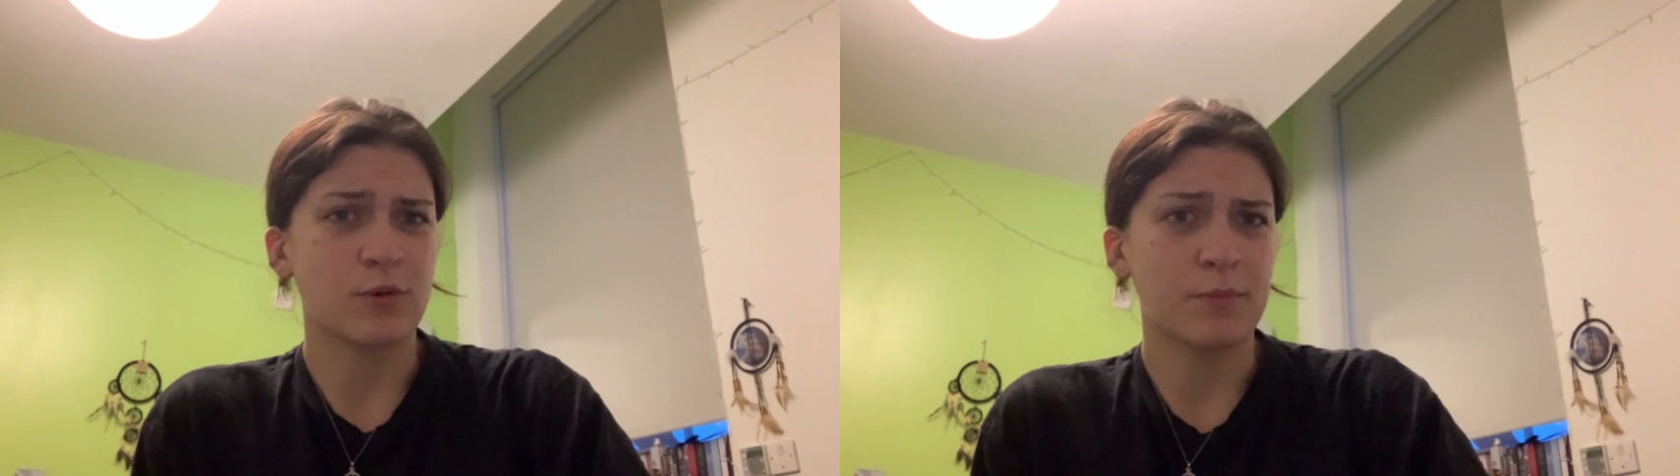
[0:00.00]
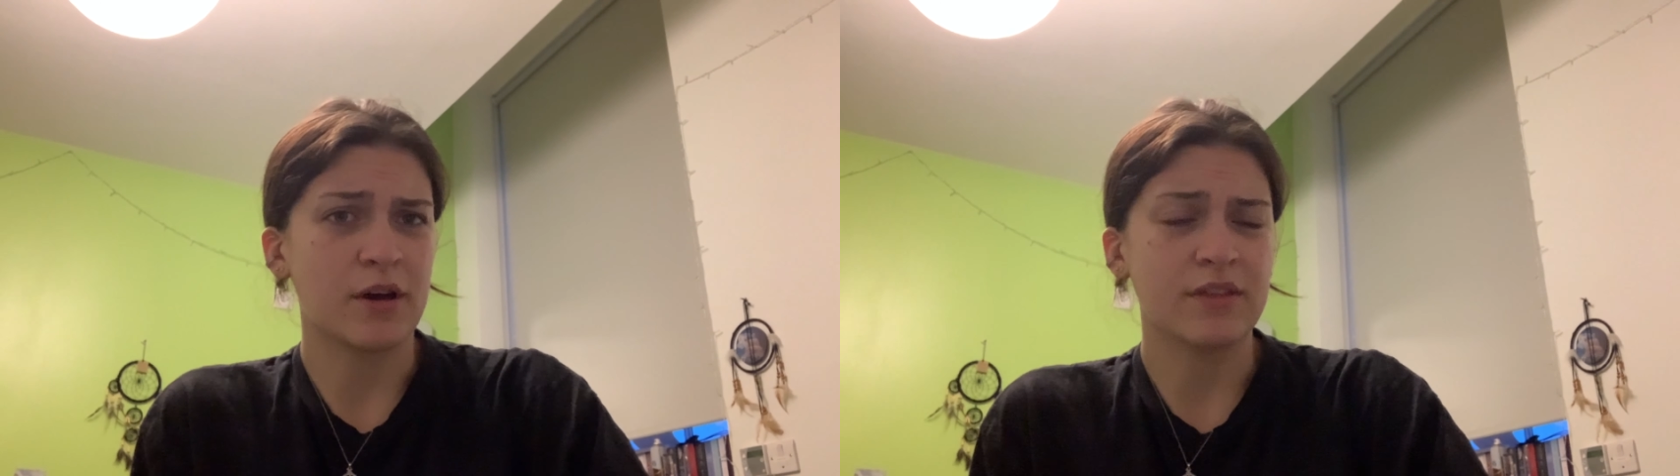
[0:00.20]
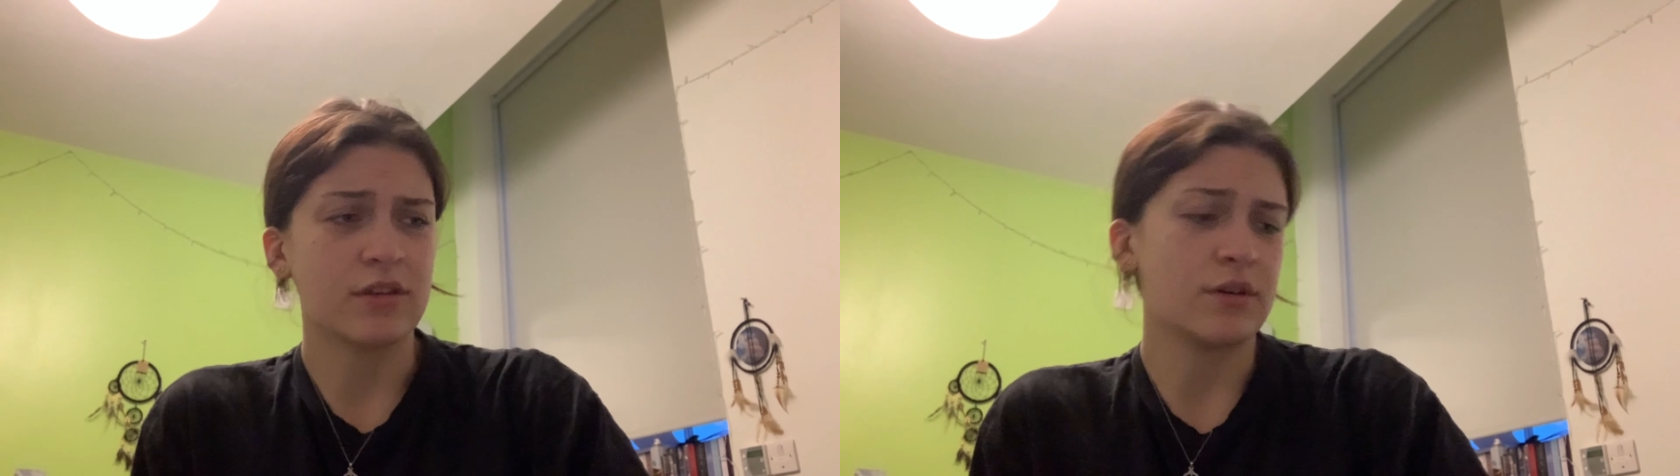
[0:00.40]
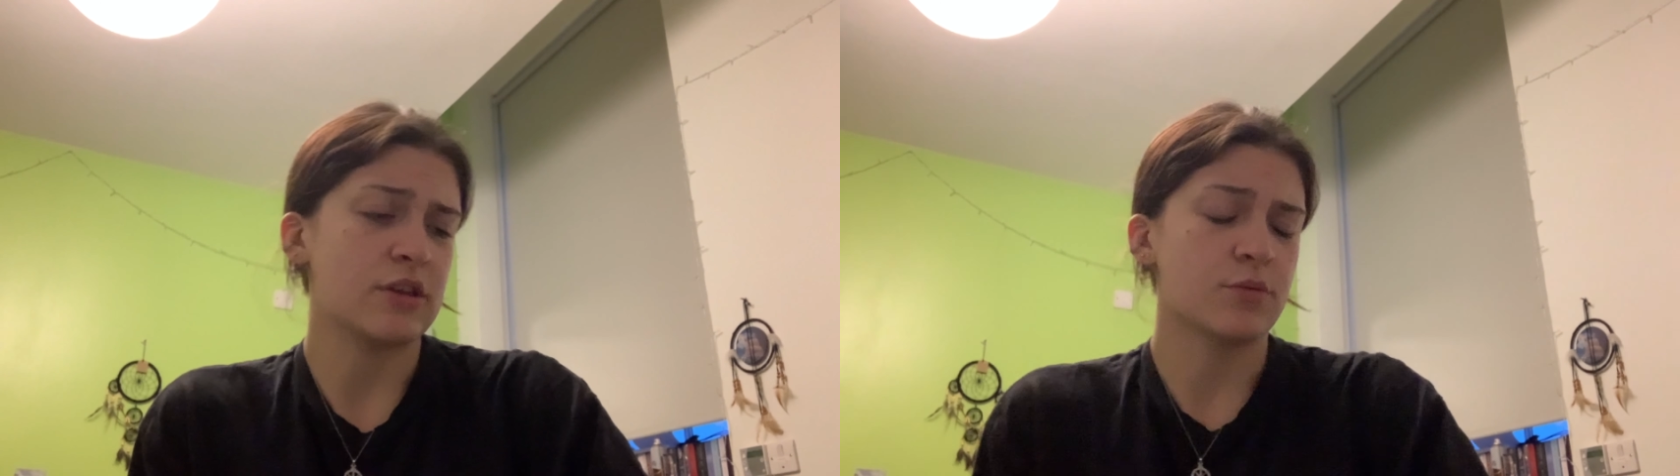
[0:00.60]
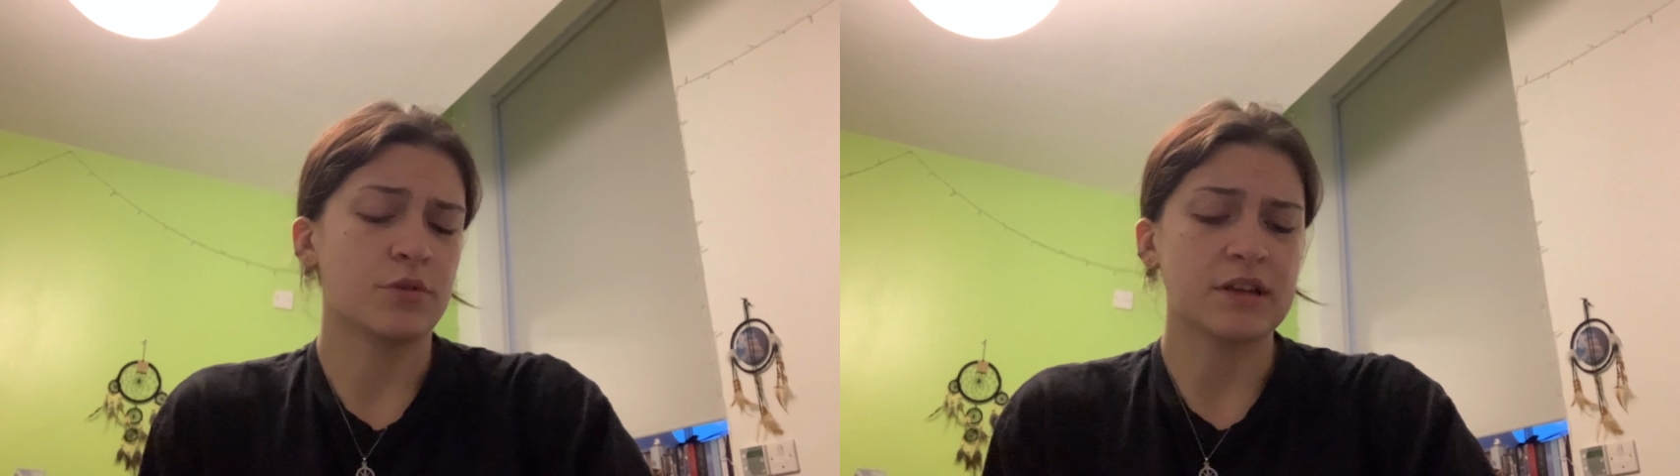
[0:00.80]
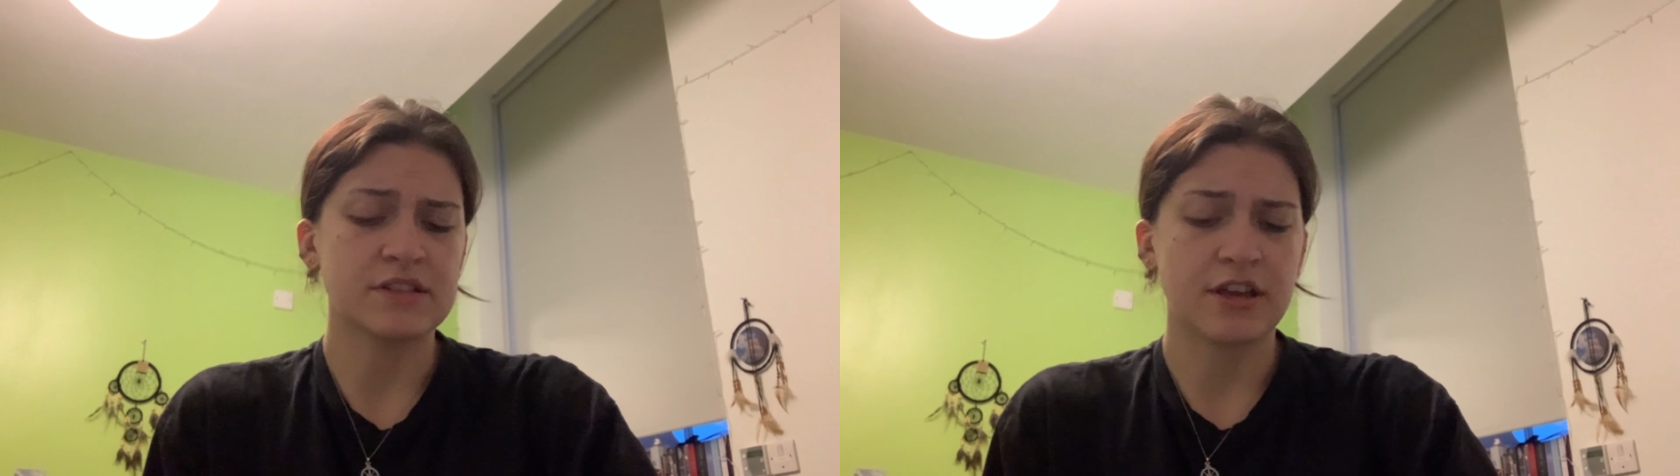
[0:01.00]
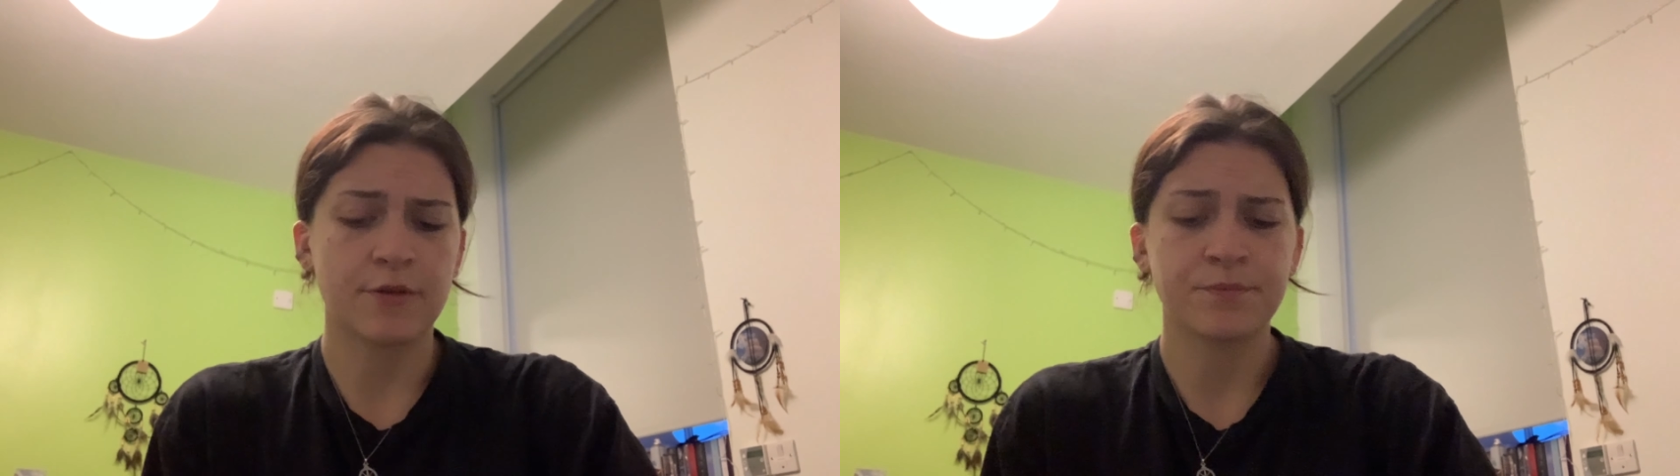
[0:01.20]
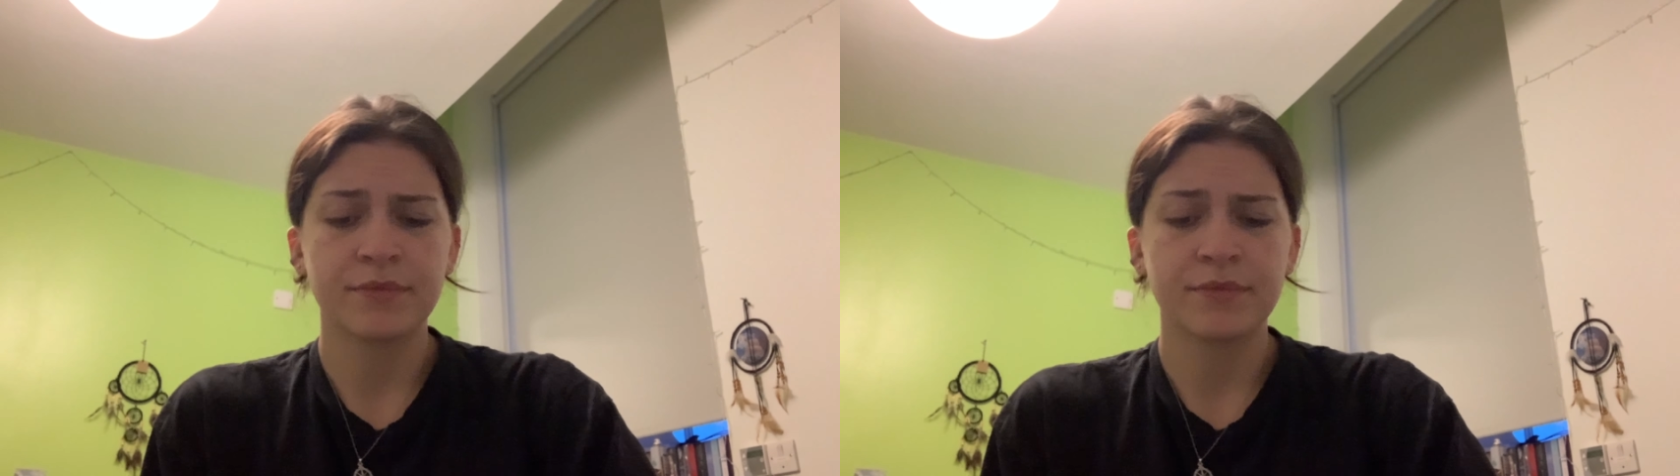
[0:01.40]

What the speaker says: what part of the uni you're walking to.